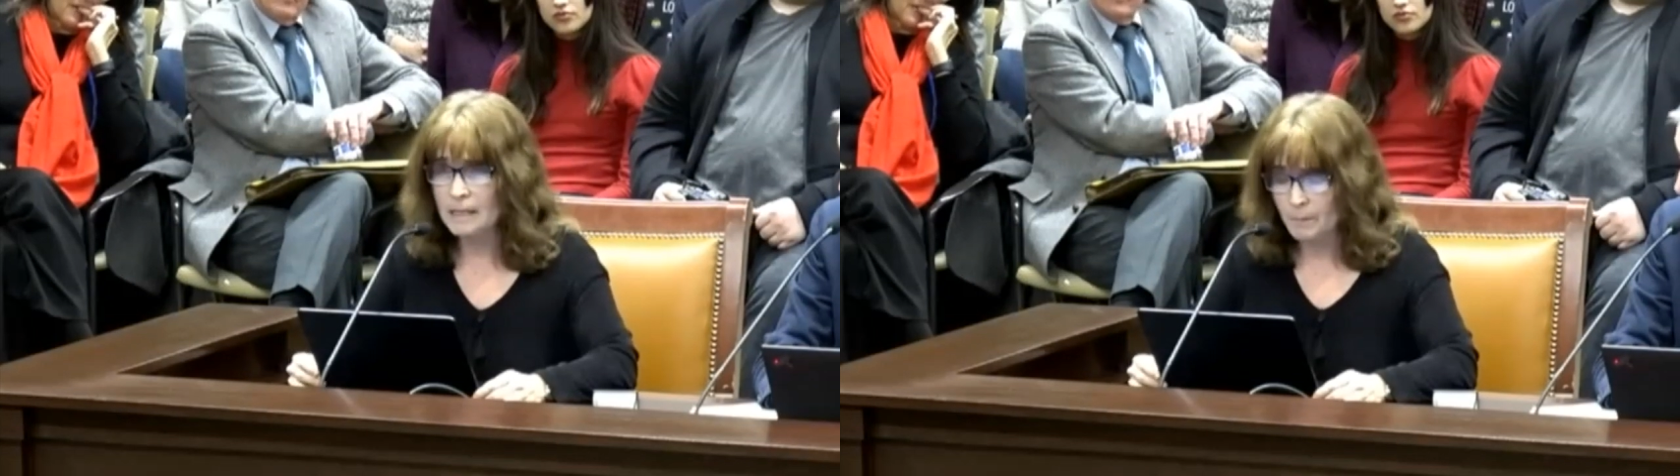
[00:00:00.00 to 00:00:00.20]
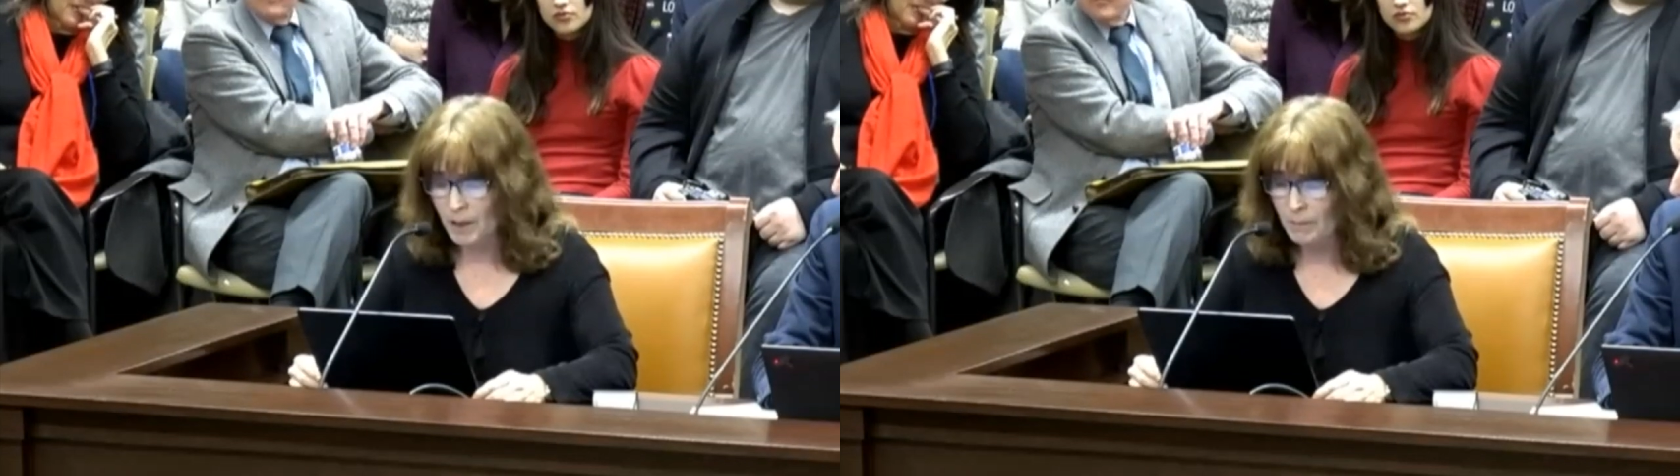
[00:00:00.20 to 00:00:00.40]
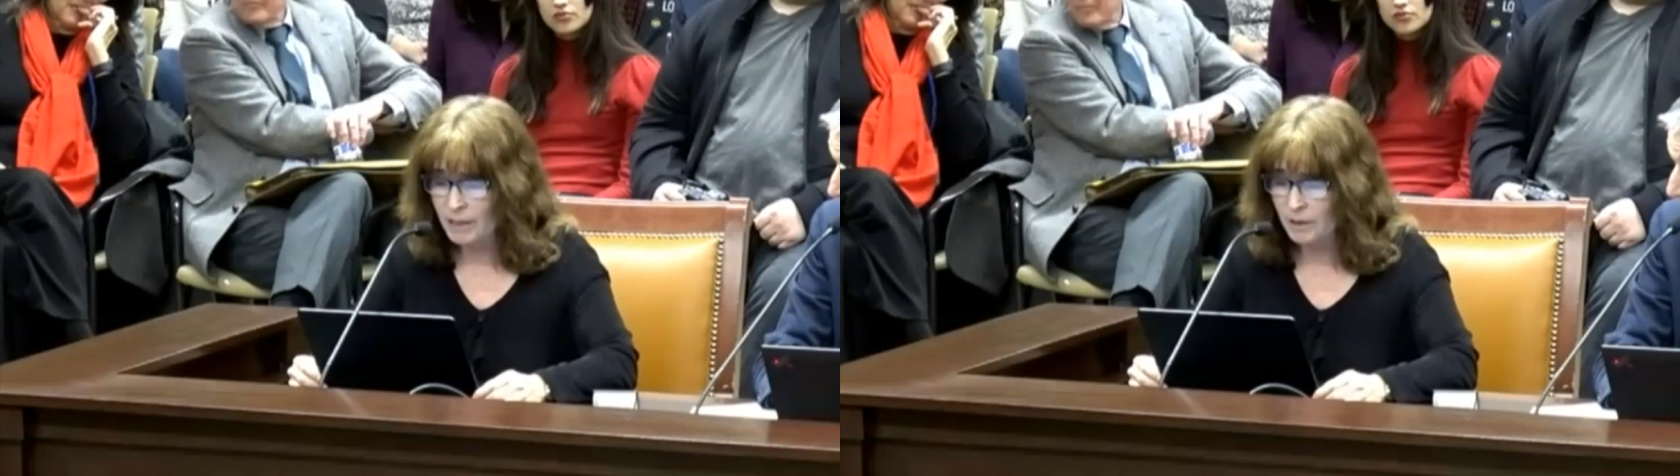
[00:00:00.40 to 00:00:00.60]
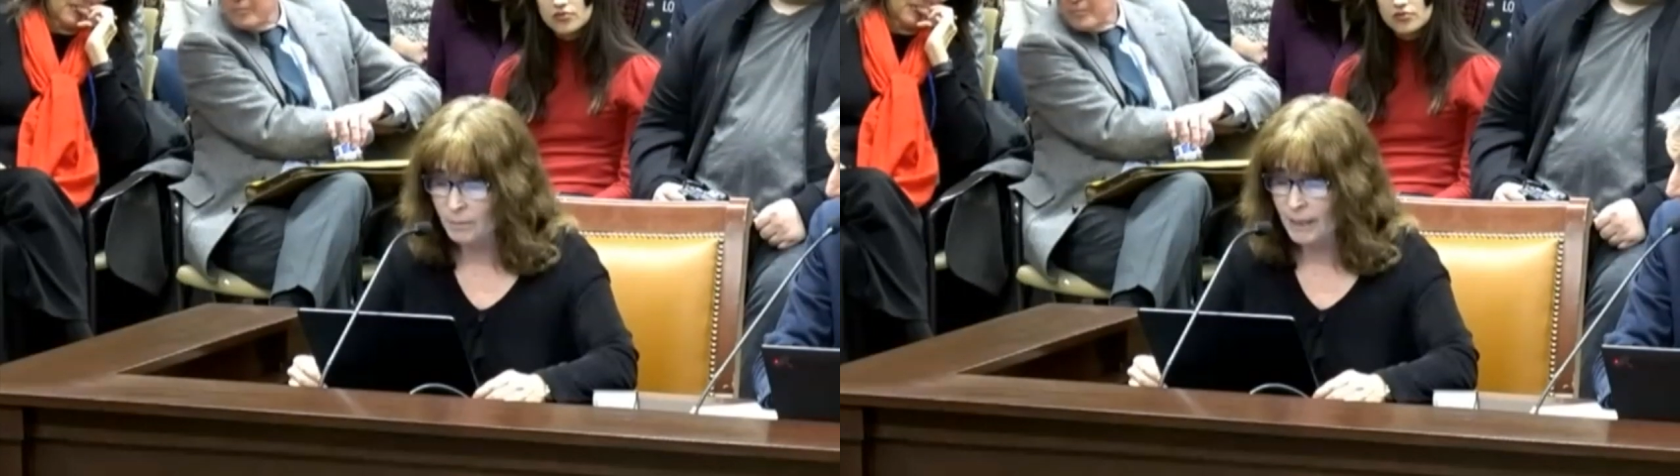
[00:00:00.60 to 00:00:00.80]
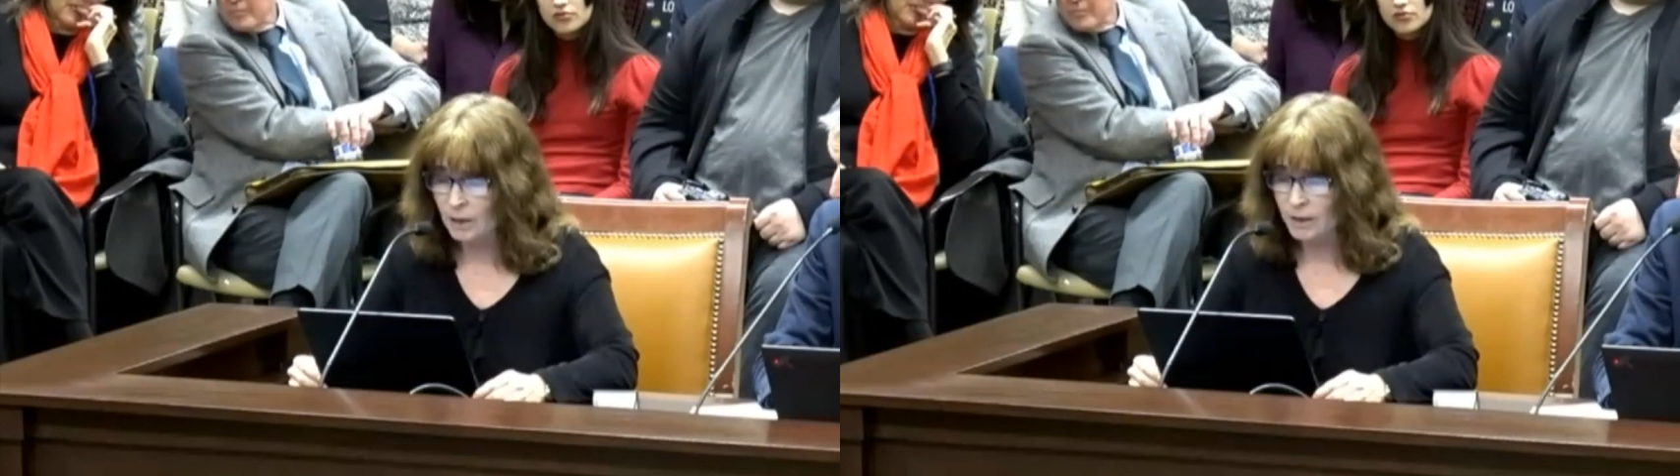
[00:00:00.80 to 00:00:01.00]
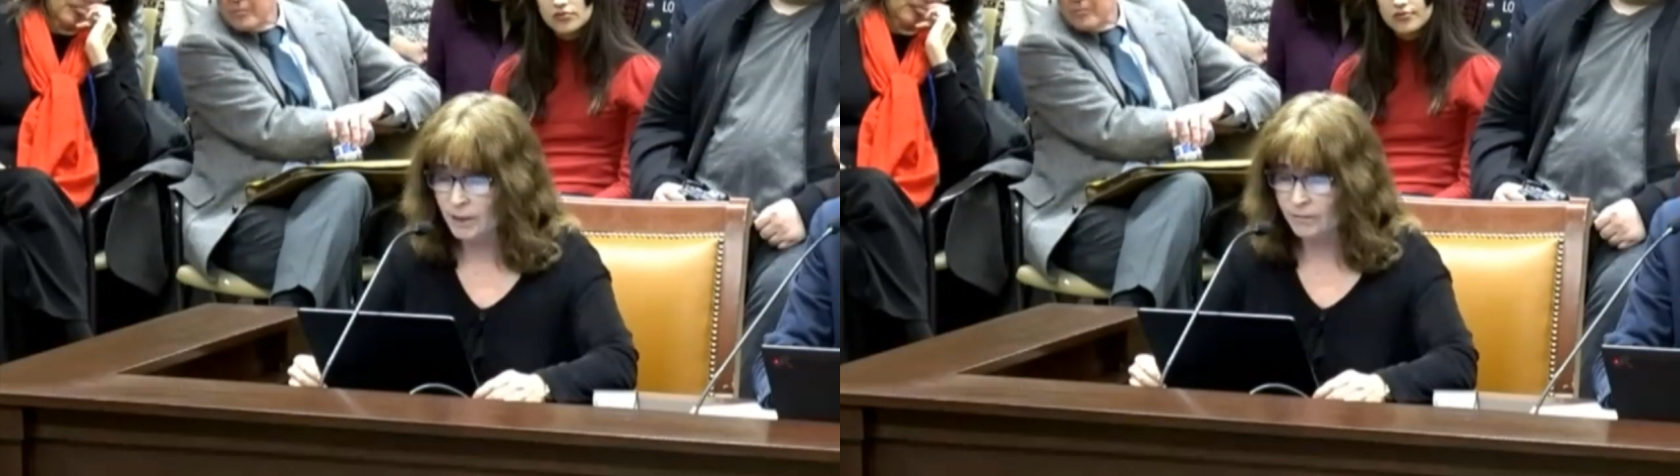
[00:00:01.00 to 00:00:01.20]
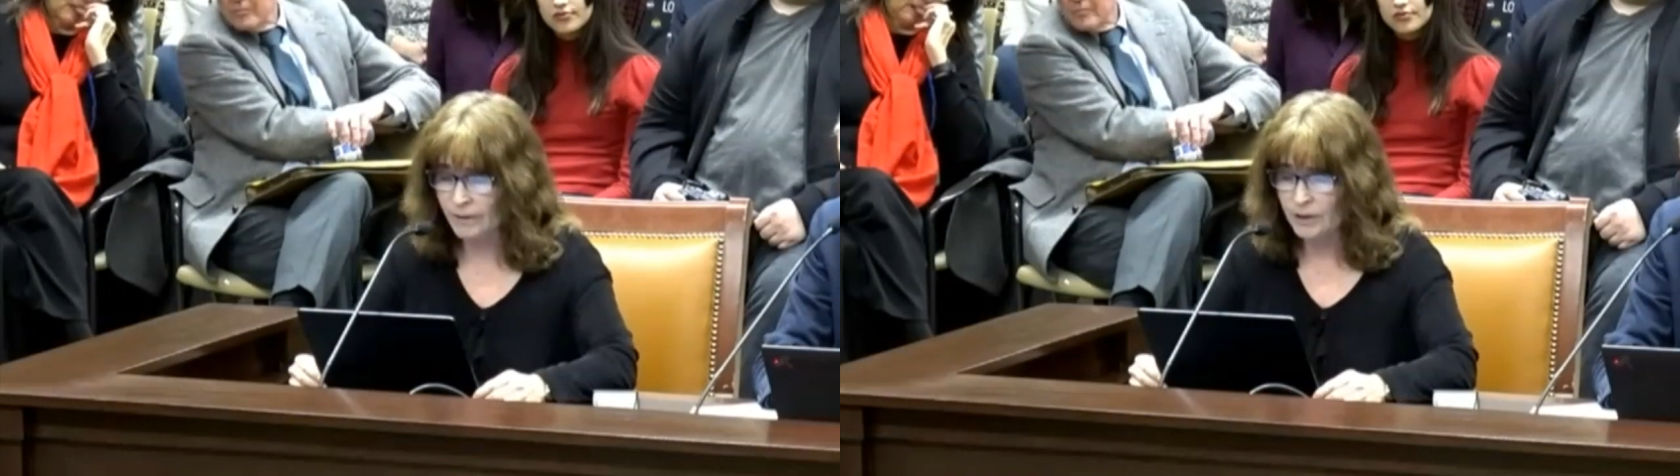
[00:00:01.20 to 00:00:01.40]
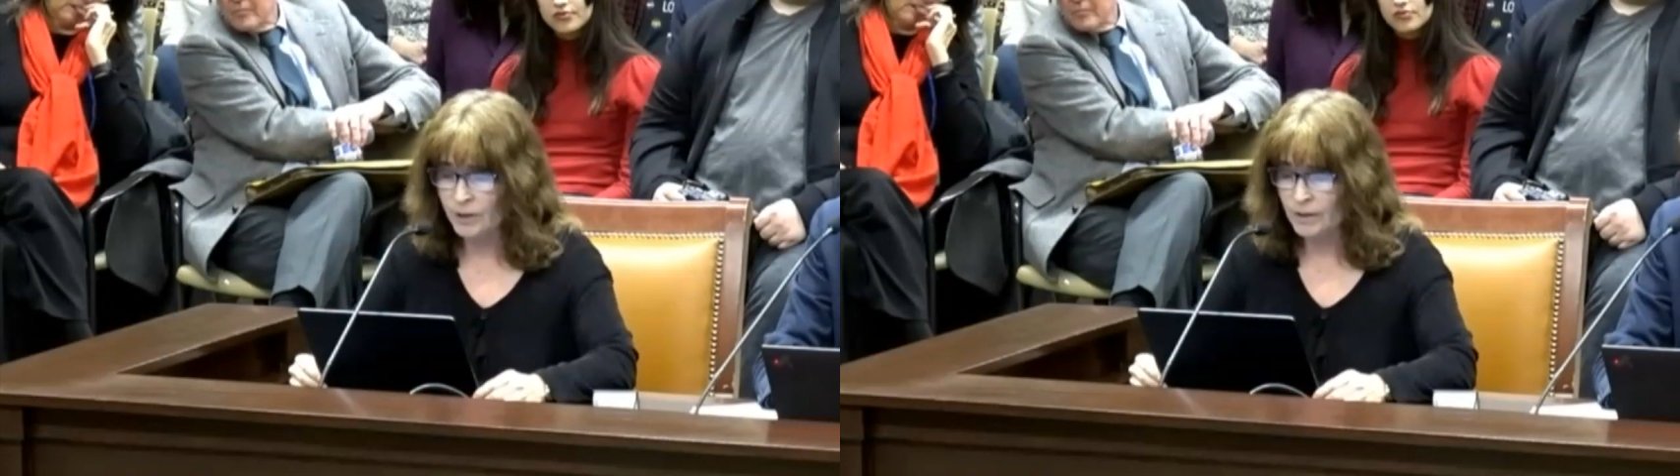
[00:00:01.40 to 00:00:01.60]
experimental medical
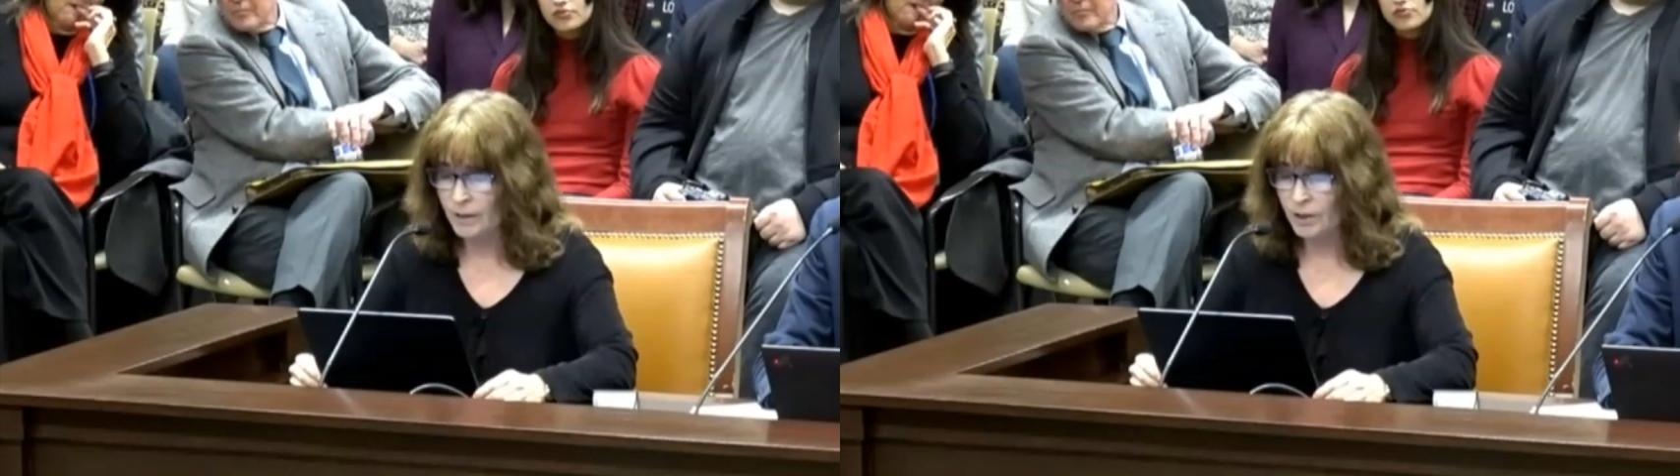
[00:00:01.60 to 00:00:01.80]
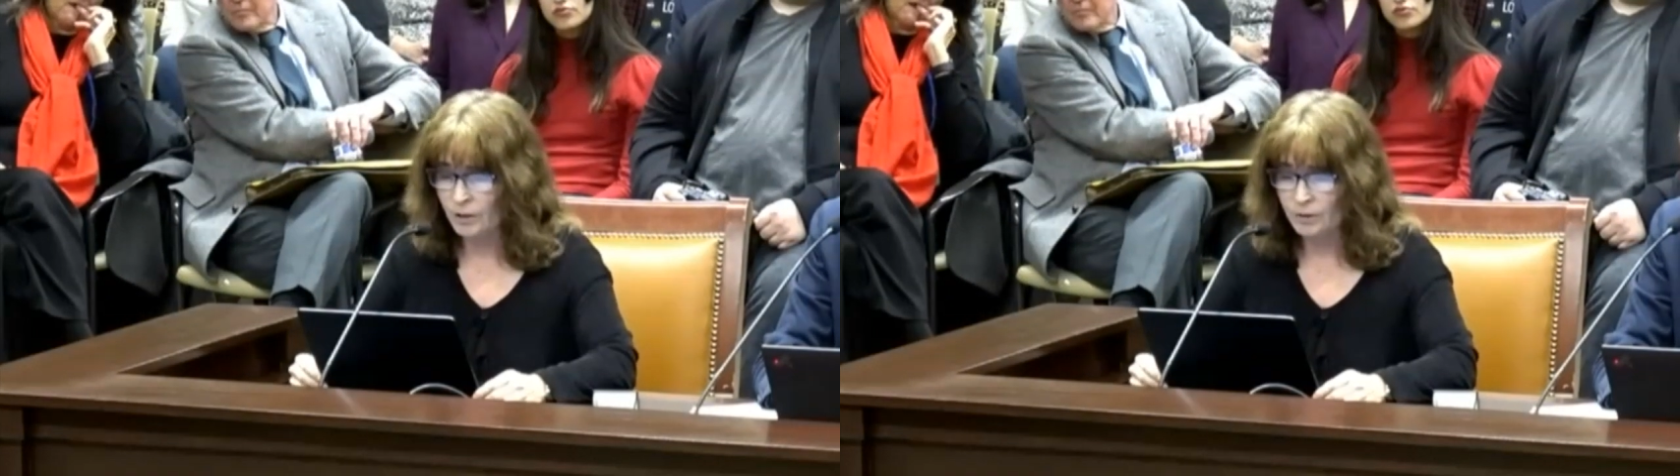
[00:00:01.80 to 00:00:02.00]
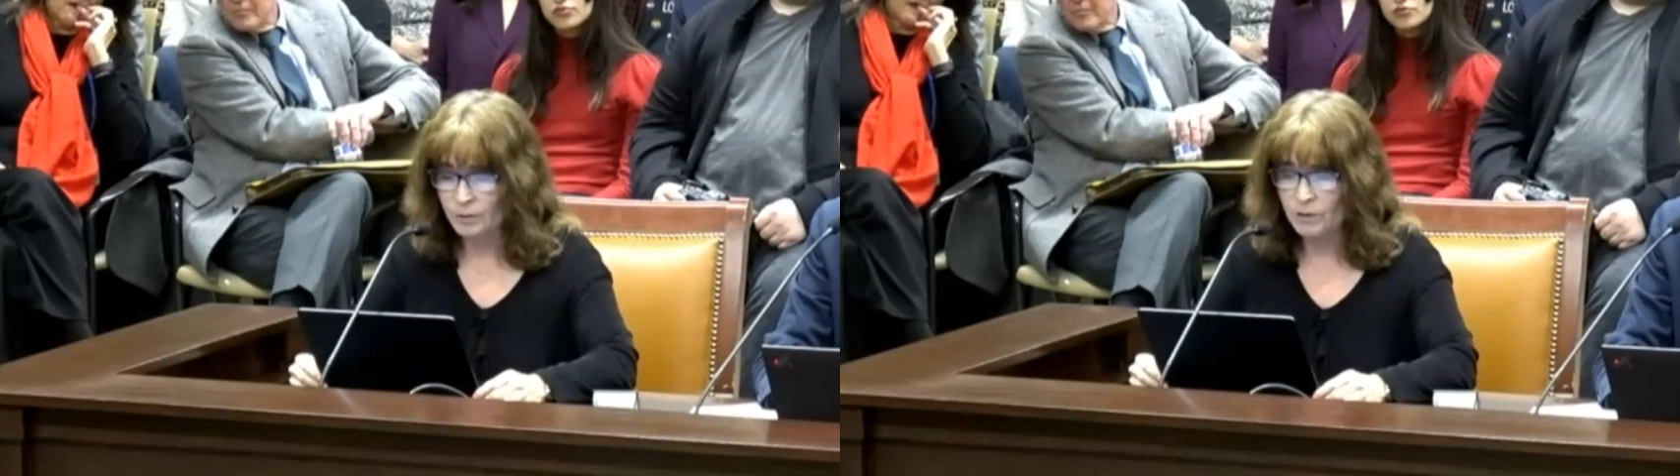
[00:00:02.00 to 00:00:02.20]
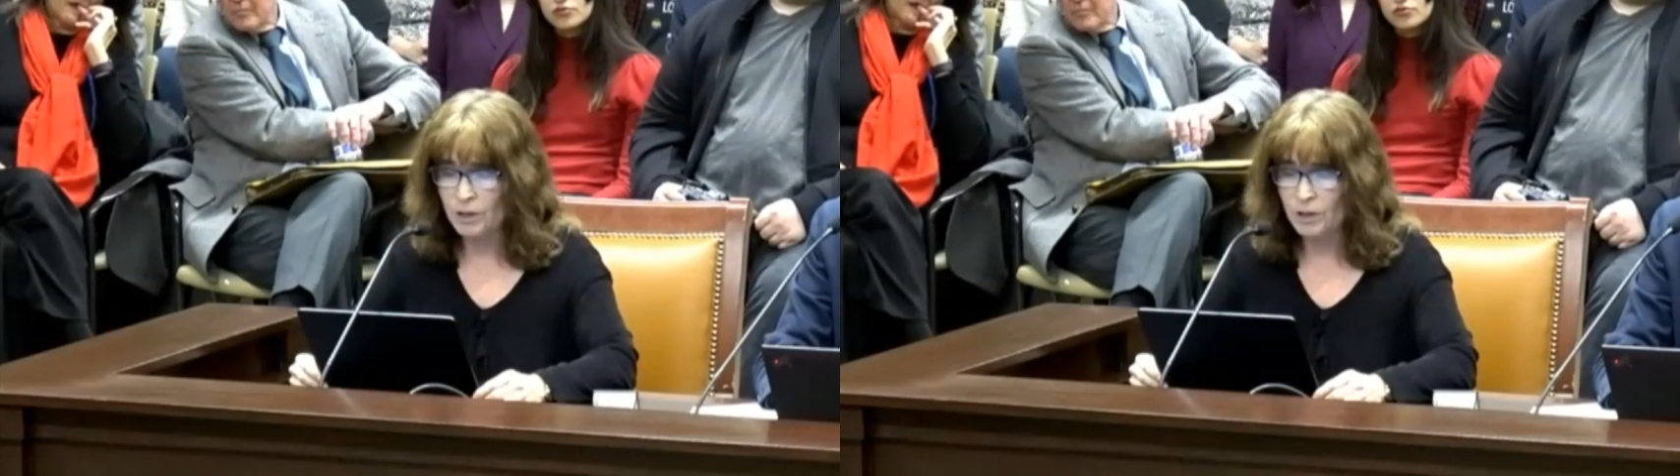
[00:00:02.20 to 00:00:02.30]
interventions on children with